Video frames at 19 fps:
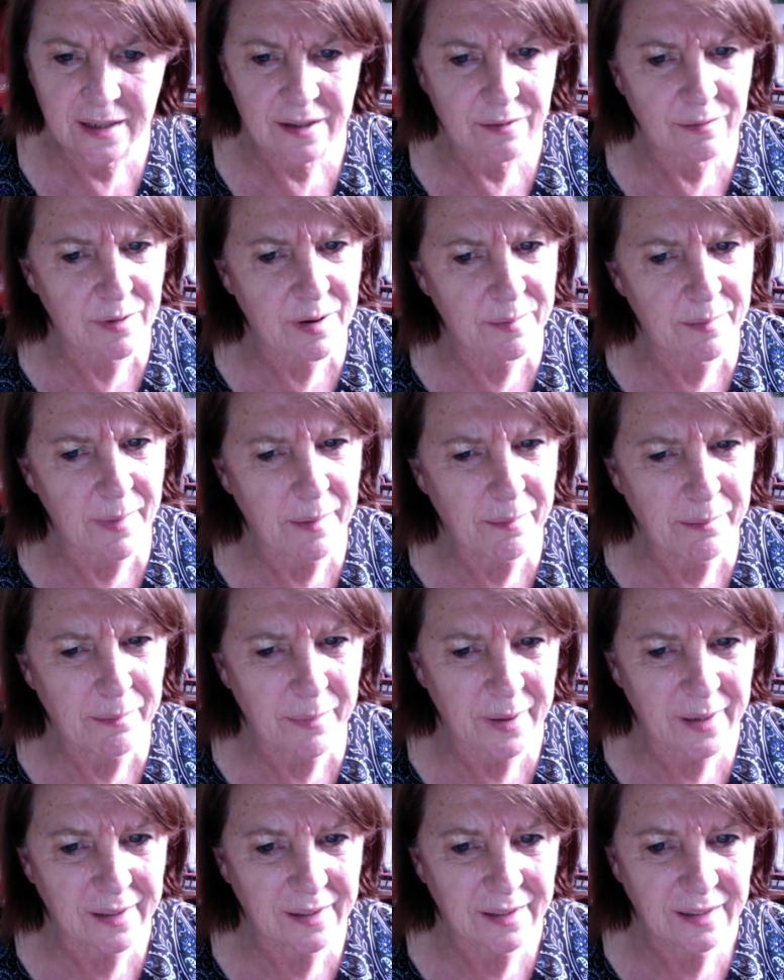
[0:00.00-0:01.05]

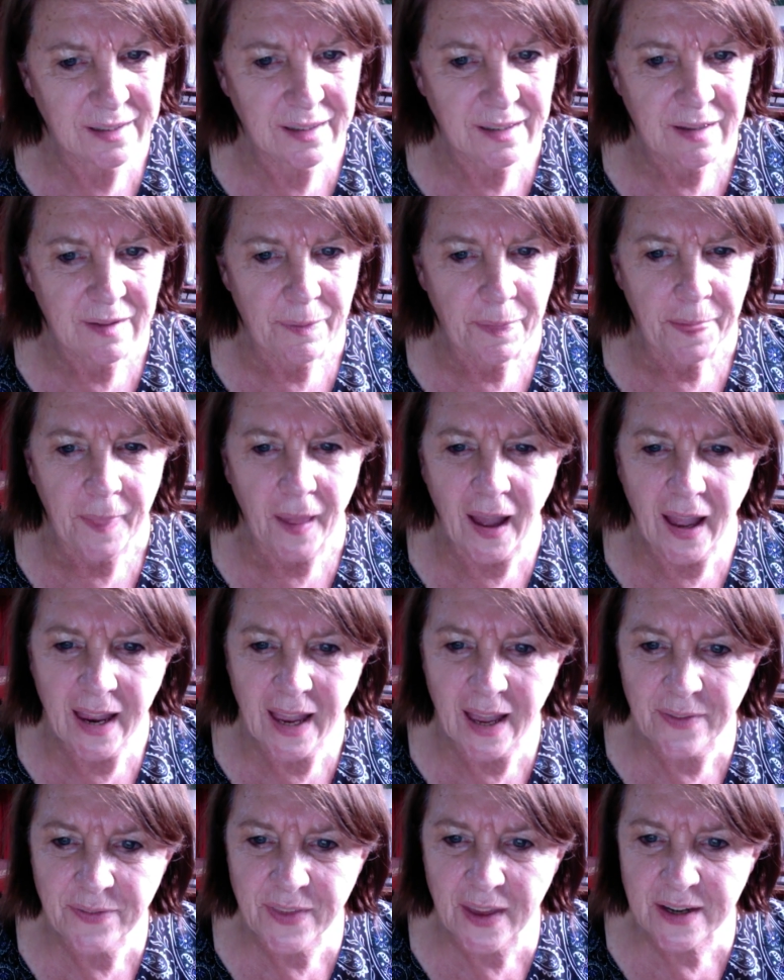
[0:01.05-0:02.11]
Remember? I
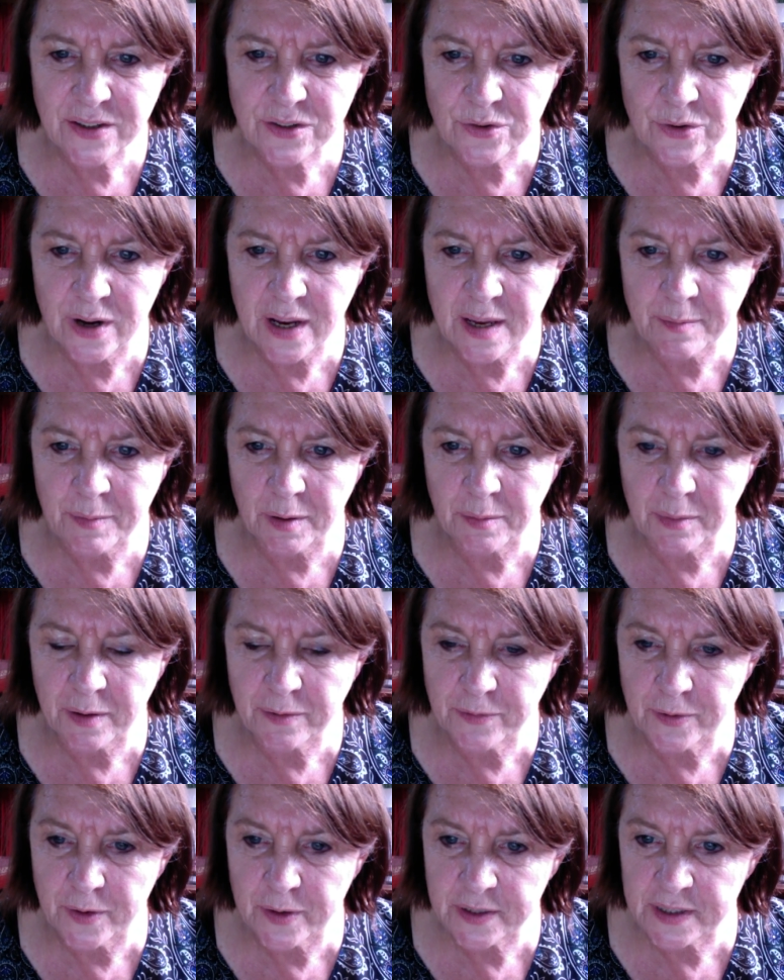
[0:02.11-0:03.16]
had that dream on my
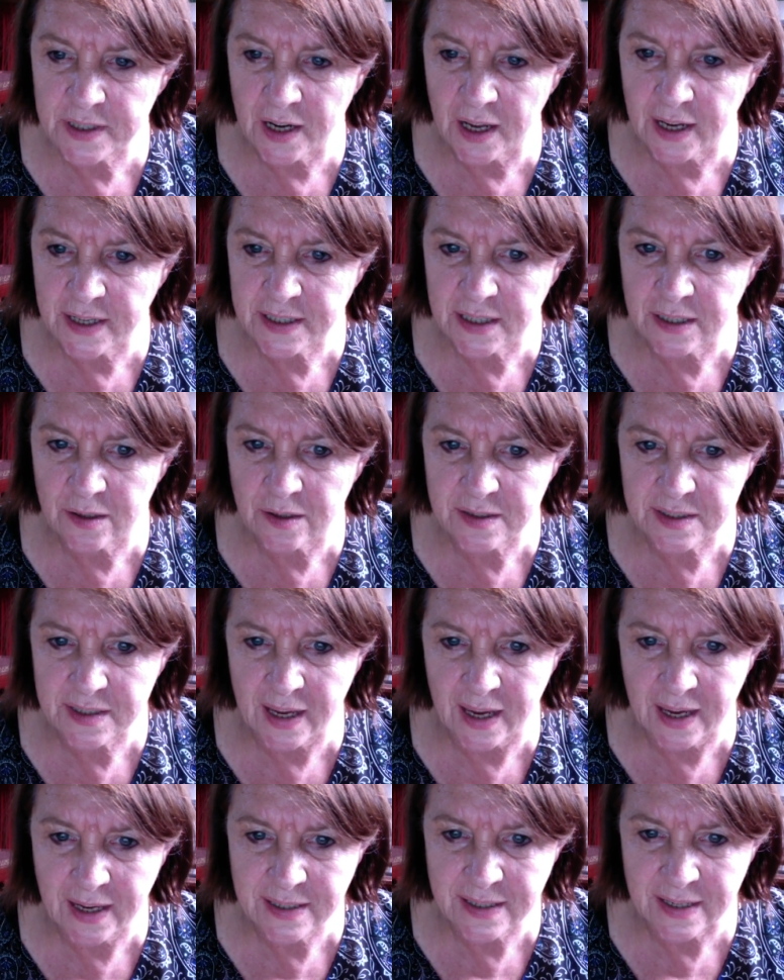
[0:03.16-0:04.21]
first night in Los
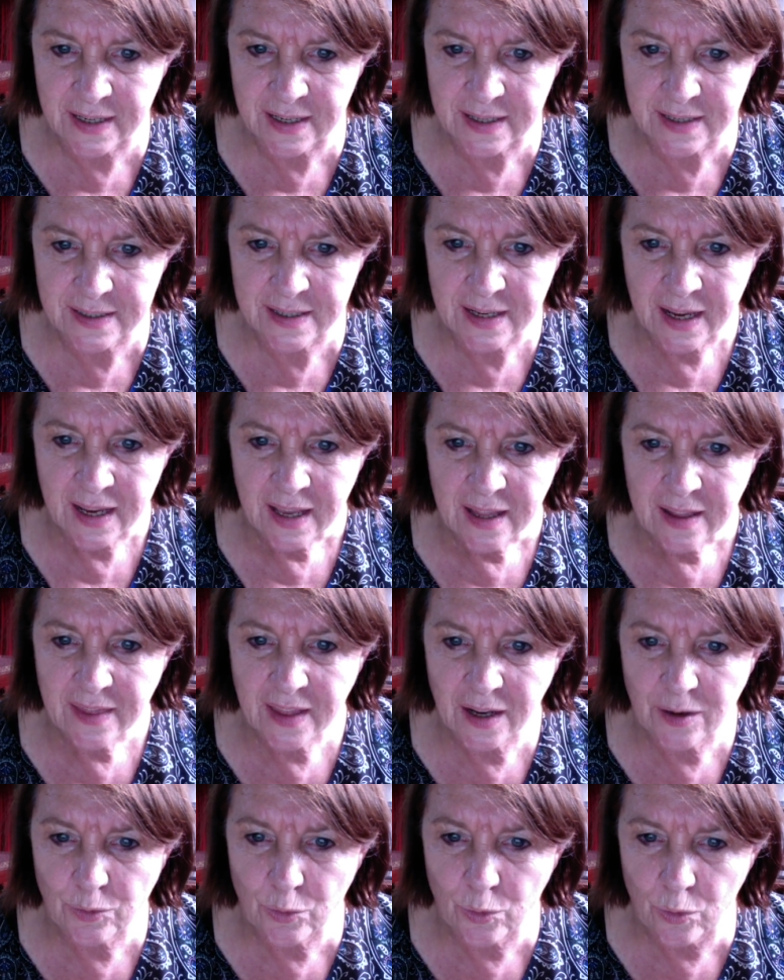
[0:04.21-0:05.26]
Candeles.
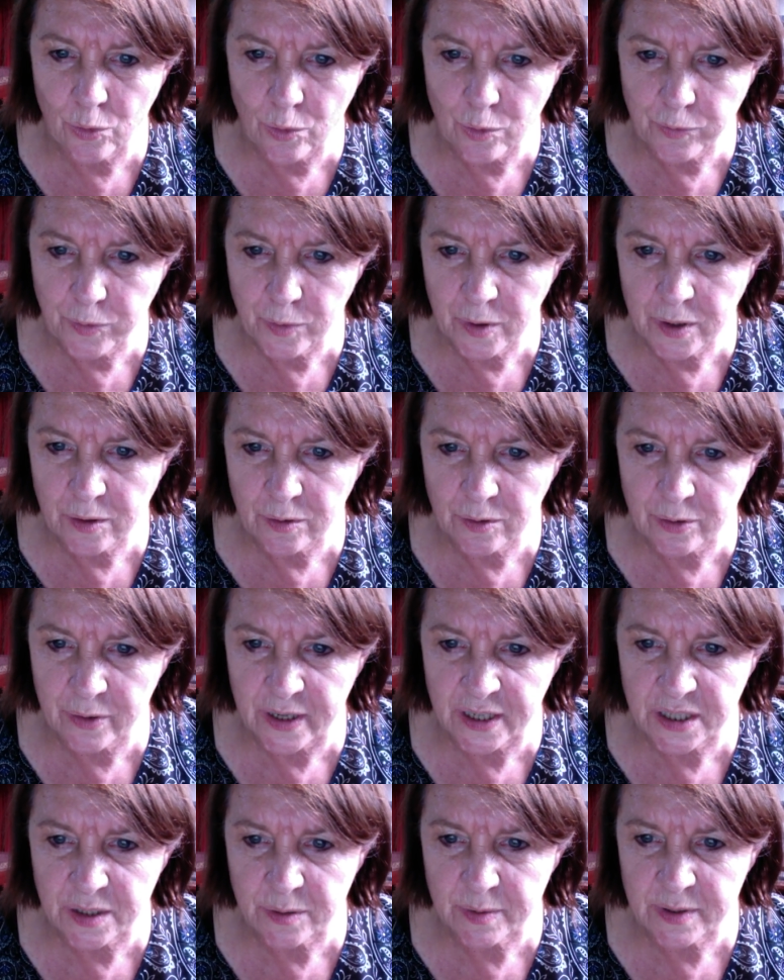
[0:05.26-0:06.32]
That awful little
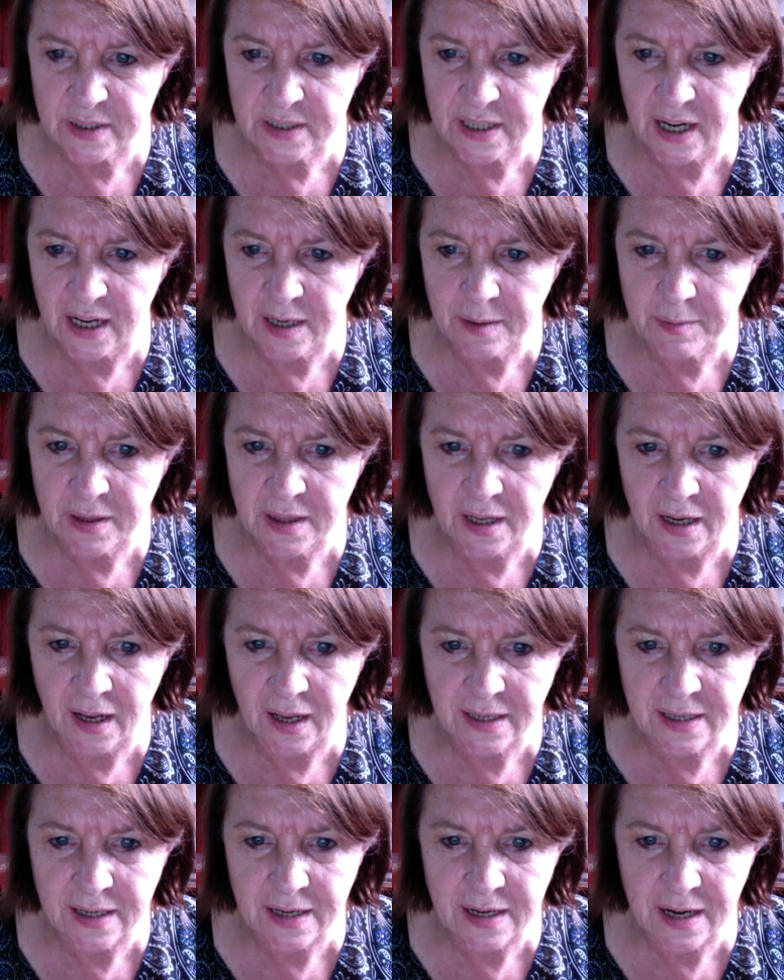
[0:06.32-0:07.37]
creature was telling me that
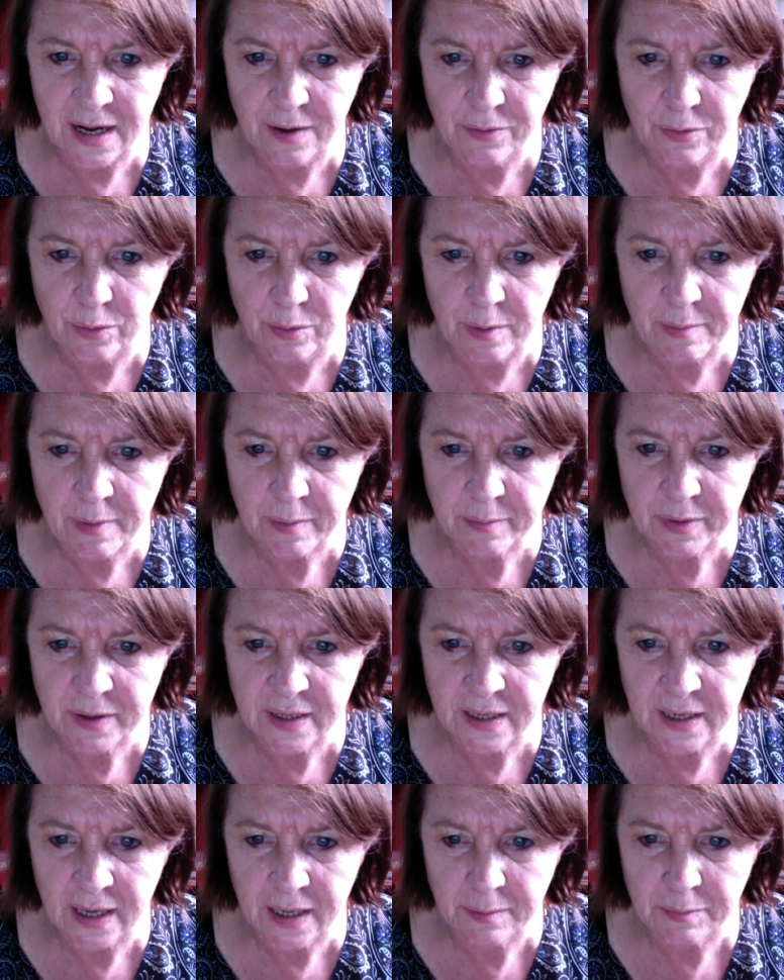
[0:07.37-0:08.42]
I'd never remember the
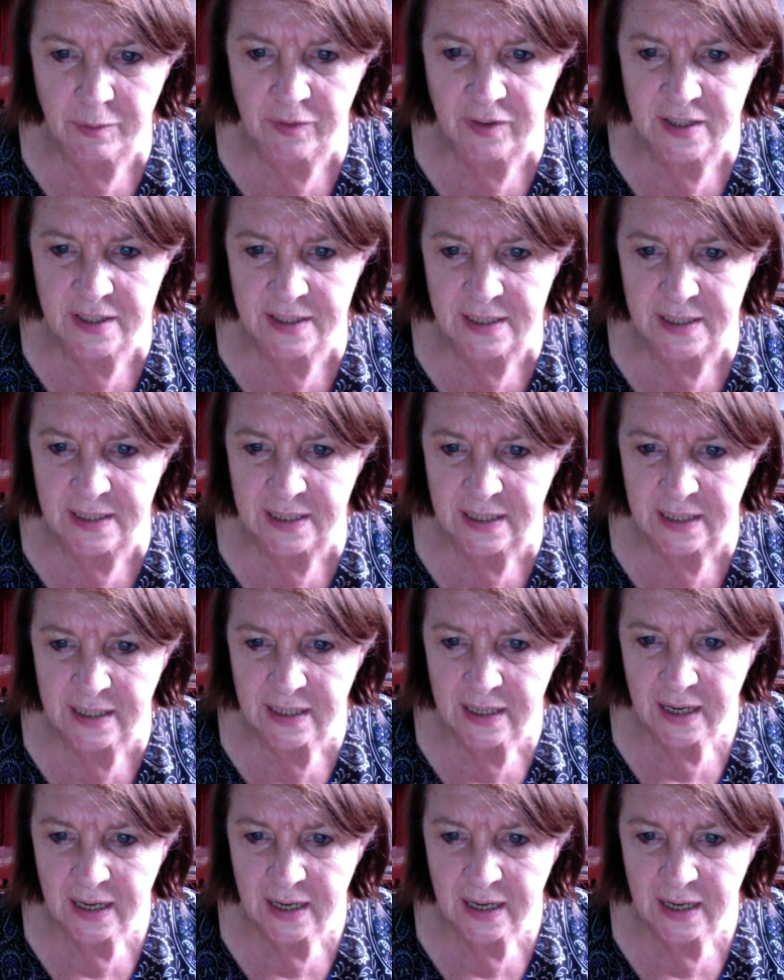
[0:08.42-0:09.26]
name of the city.